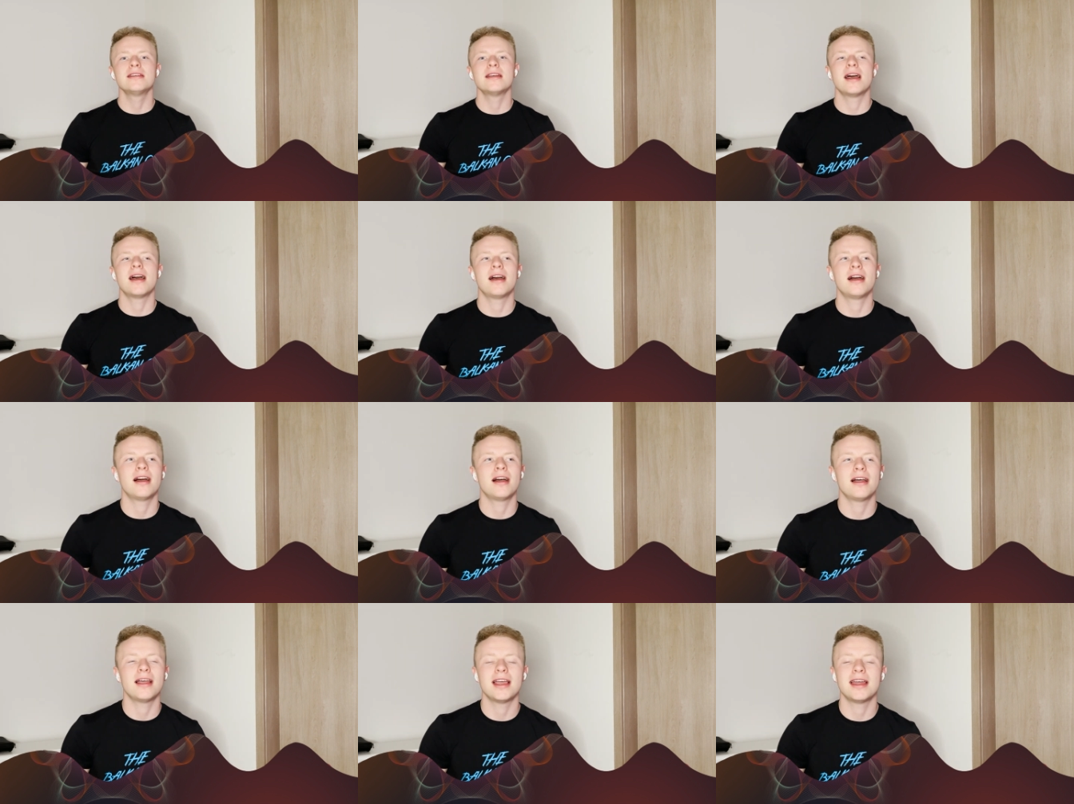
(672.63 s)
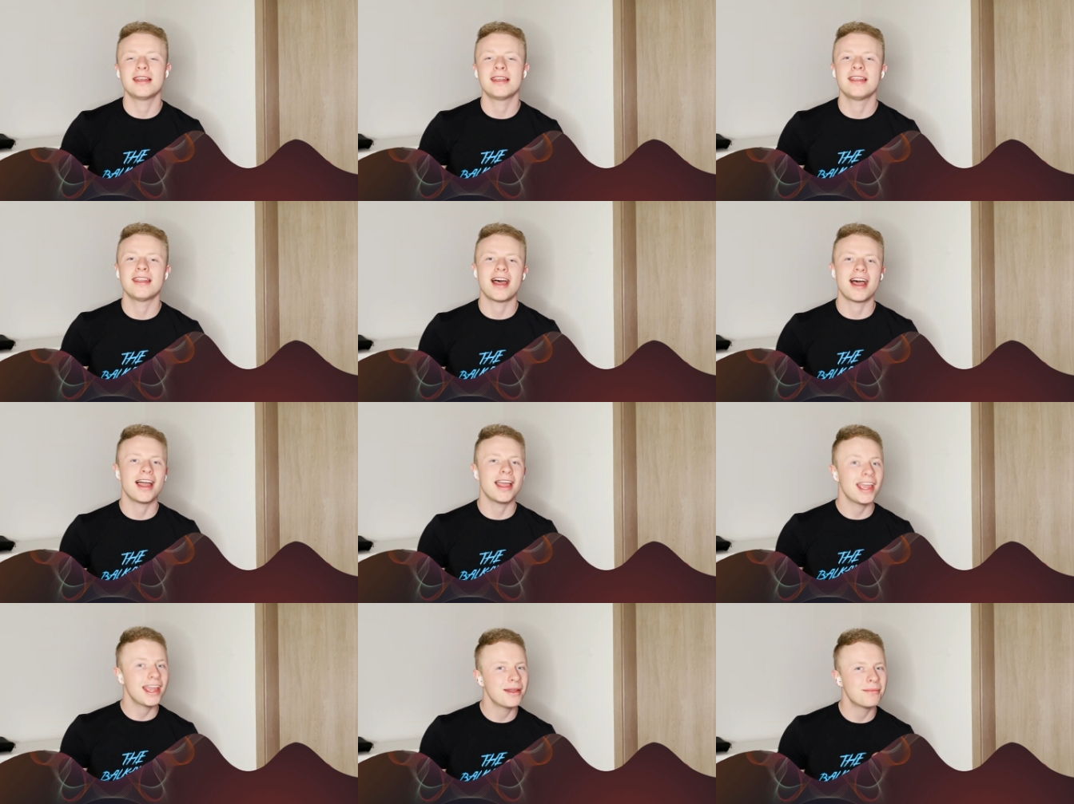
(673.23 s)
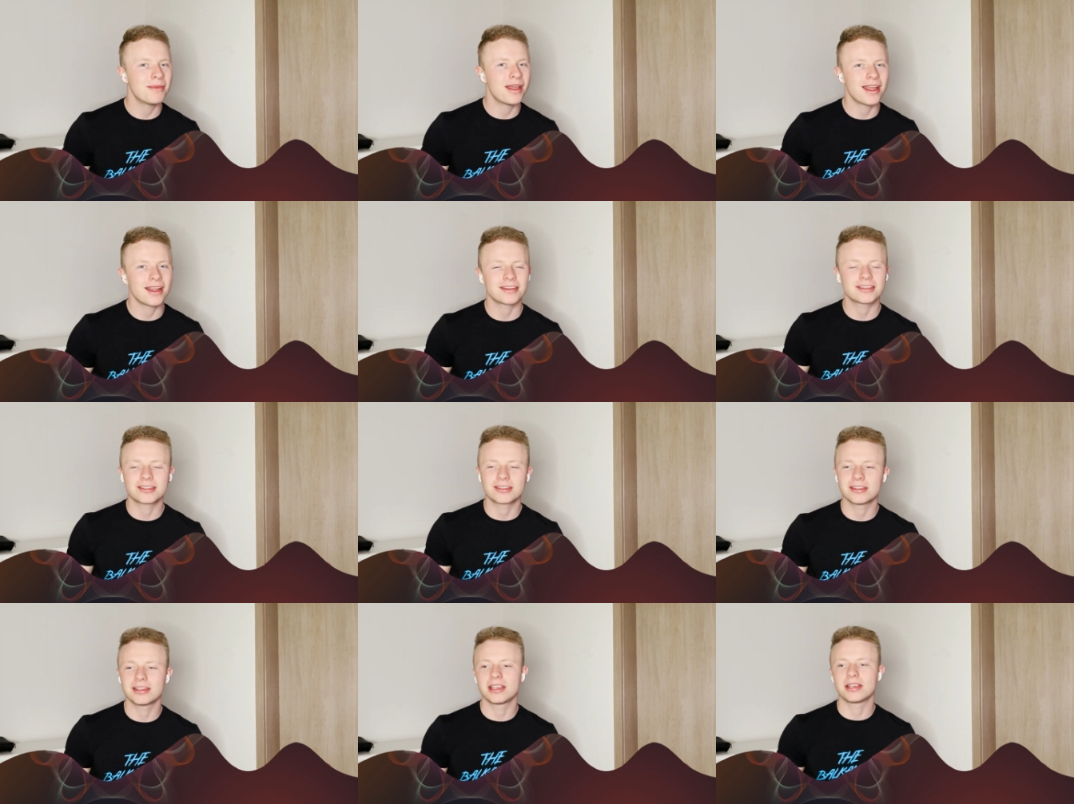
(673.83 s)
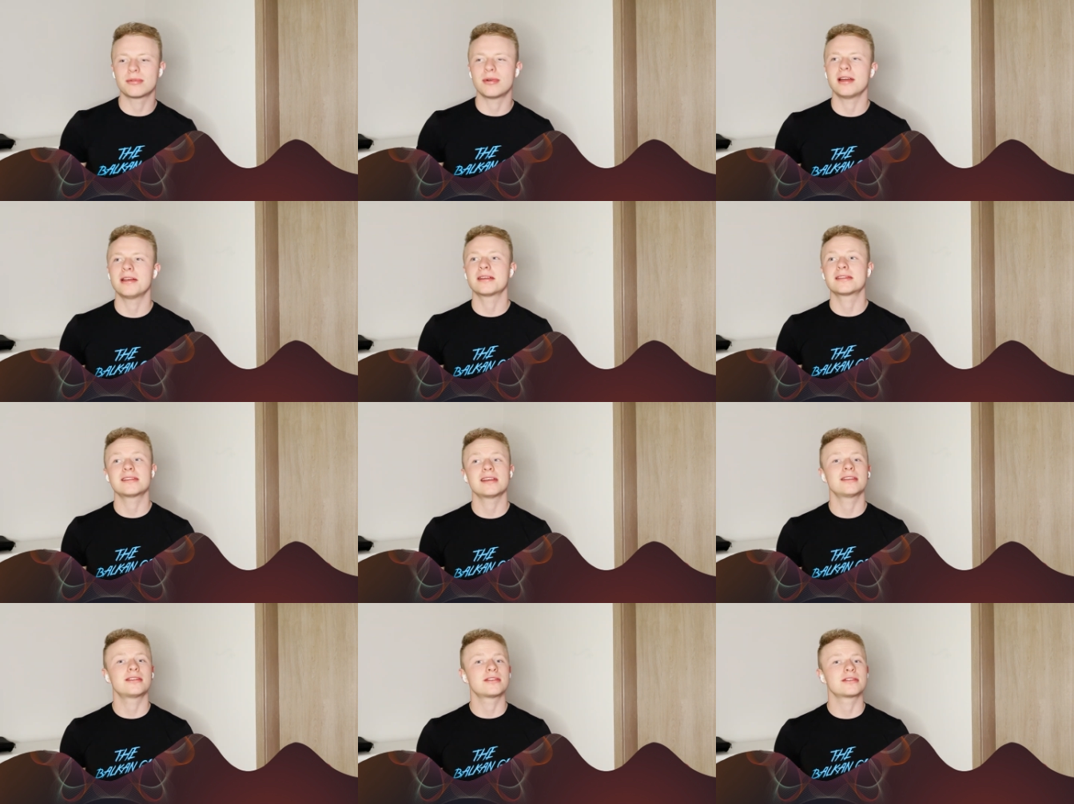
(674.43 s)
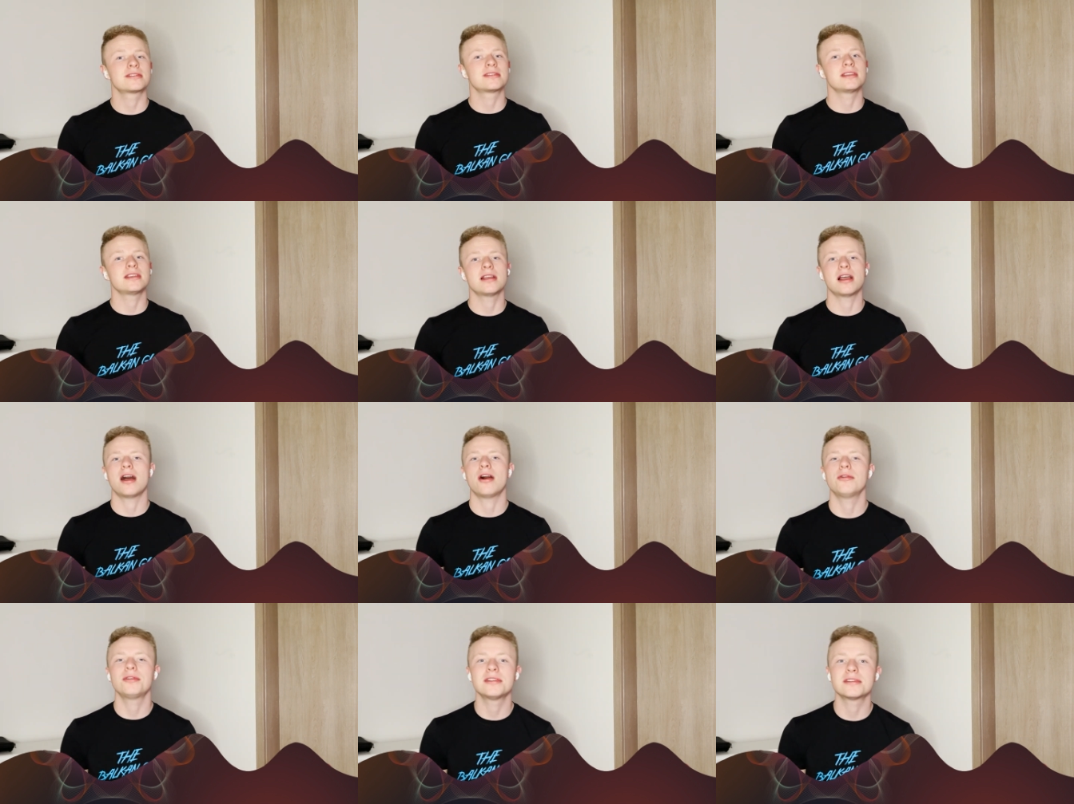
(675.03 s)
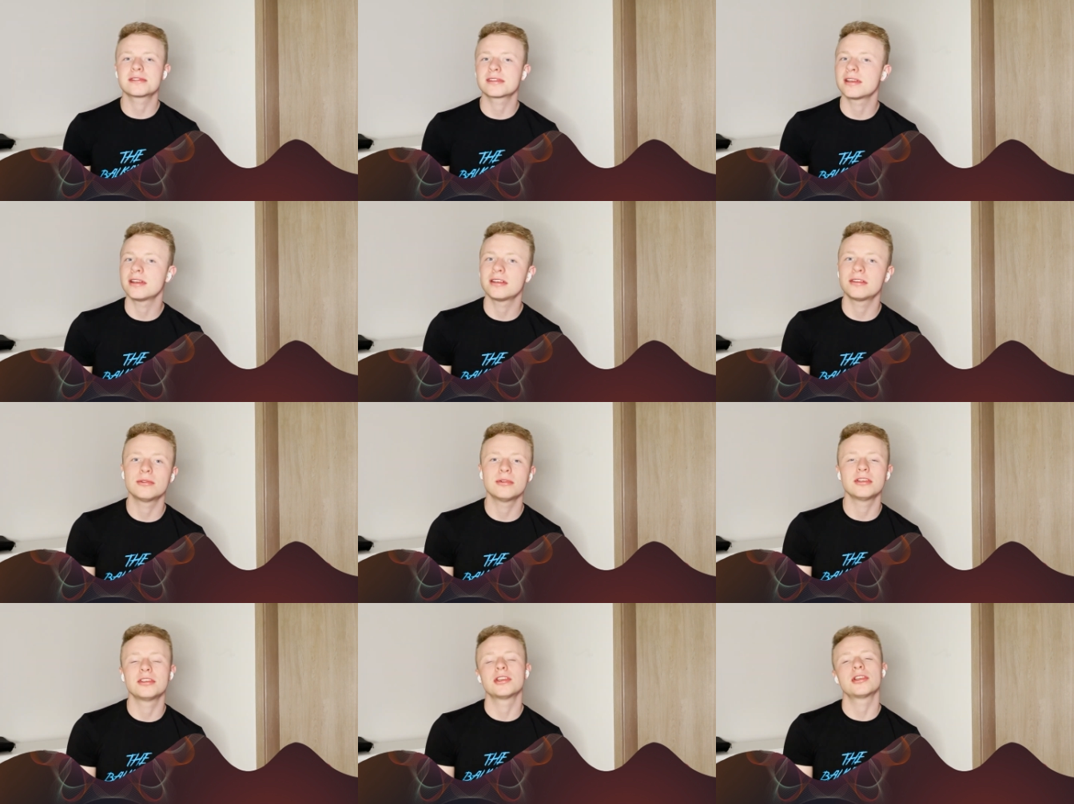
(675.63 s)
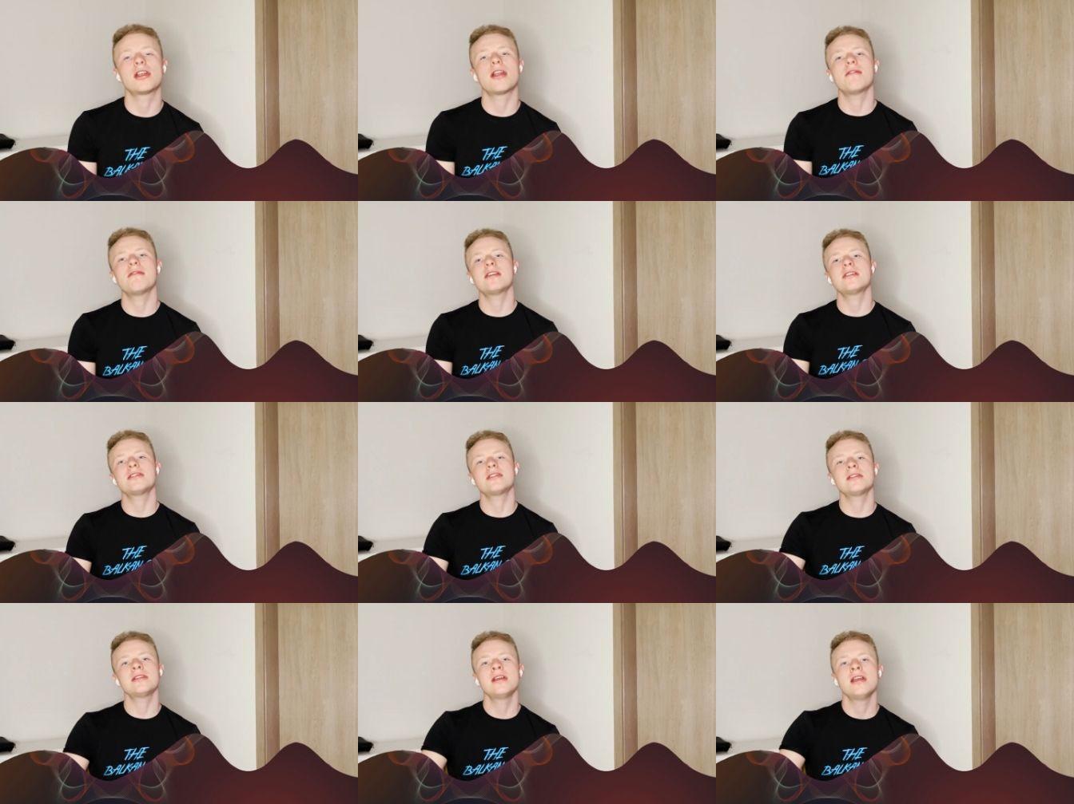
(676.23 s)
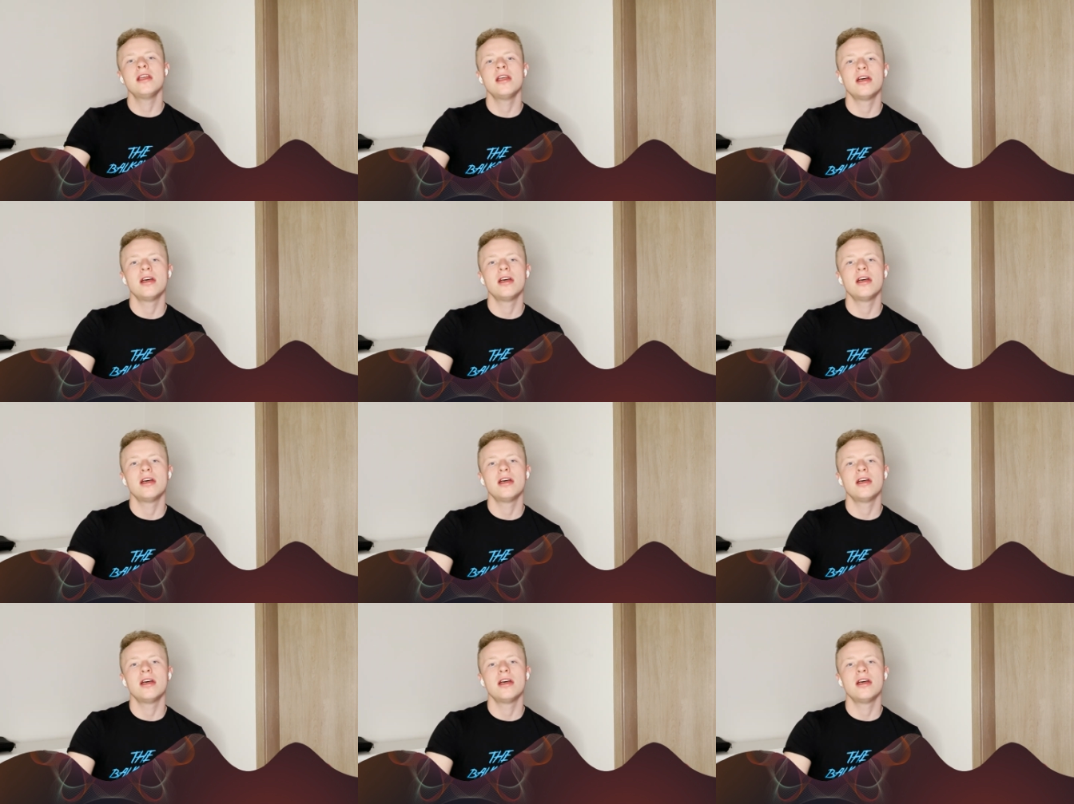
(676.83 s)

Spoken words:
and I am actually quite excited to see how this is gonna do in Eurovision.